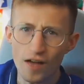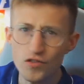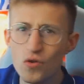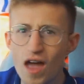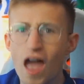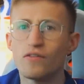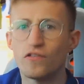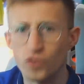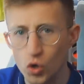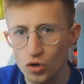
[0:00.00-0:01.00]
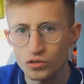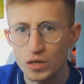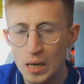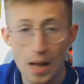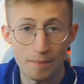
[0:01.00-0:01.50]
have you ever
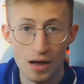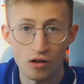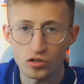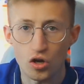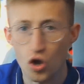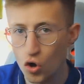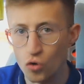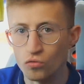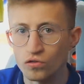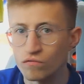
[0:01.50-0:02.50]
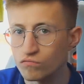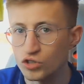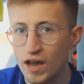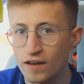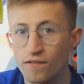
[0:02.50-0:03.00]
thought about old
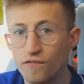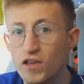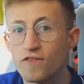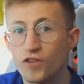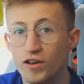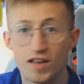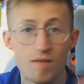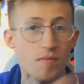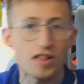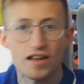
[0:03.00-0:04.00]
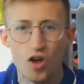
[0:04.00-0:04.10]
gen FIFA? Now you may be